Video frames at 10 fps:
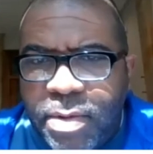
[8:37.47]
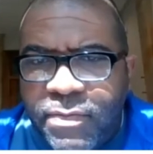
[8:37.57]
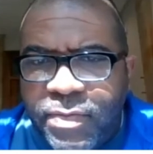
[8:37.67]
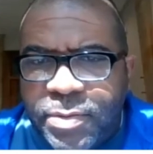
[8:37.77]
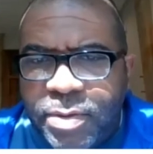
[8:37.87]

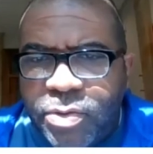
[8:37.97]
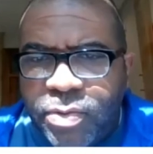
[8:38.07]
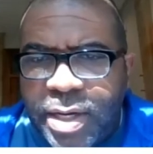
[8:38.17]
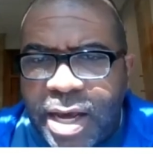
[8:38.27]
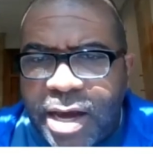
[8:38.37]
if it's
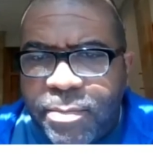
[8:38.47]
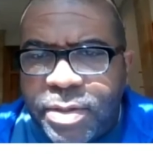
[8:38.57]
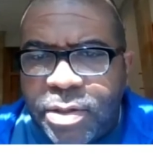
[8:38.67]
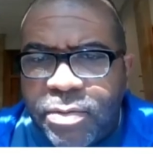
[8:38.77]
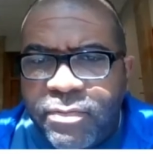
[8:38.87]
between the
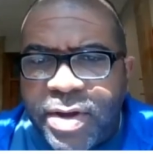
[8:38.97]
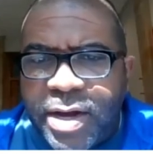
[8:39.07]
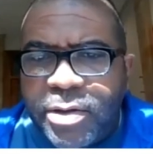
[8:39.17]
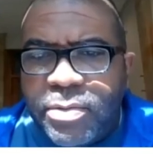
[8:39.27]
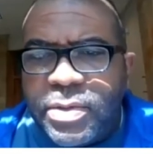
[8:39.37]
absolute
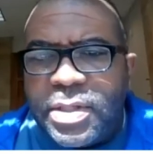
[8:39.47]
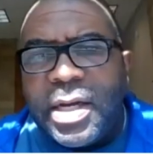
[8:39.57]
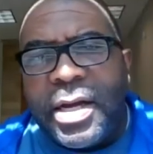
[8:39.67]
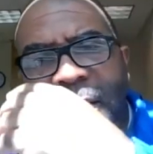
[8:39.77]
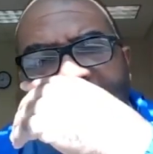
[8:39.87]
value
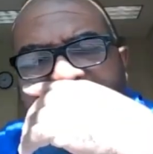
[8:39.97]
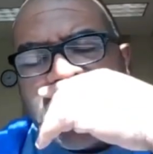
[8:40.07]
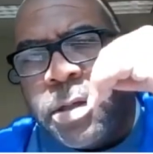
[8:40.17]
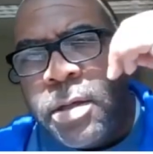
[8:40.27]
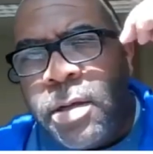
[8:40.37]
signs,
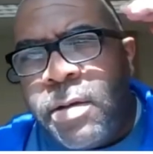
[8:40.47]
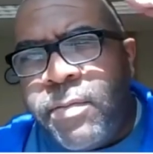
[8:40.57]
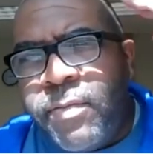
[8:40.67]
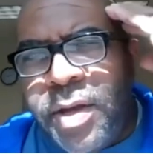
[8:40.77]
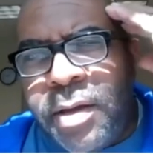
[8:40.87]

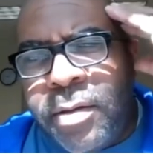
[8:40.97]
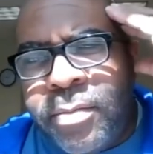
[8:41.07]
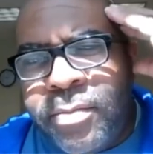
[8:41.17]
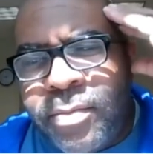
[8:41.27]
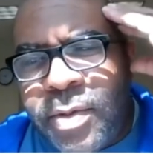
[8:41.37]
then
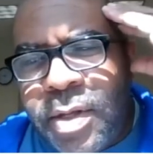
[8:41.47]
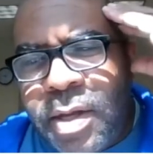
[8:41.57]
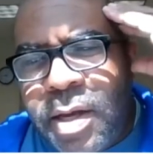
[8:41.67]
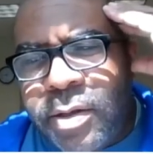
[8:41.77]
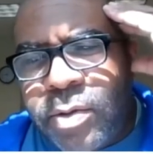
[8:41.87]

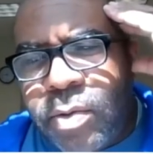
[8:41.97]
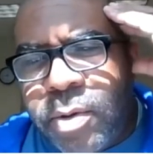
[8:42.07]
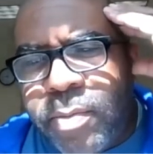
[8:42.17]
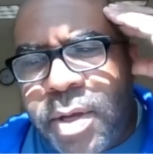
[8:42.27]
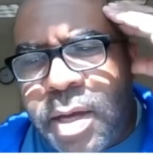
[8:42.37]
it's going
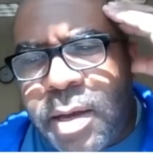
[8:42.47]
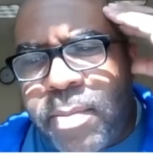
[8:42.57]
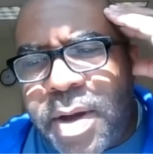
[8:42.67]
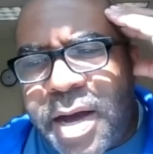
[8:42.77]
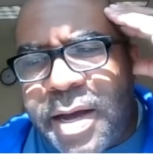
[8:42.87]
to be a
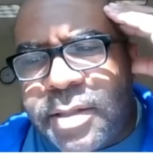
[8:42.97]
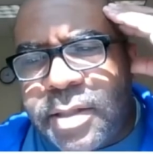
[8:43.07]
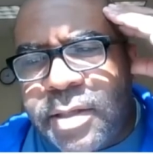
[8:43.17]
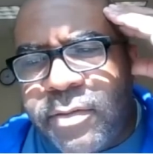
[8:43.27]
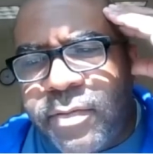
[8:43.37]

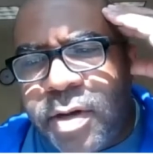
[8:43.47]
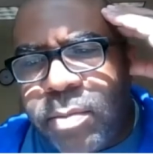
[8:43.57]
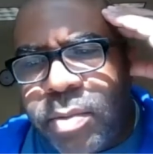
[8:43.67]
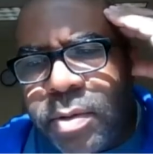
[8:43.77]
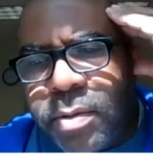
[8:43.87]
positive
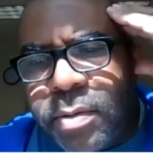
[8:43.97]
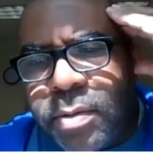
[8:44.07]
number.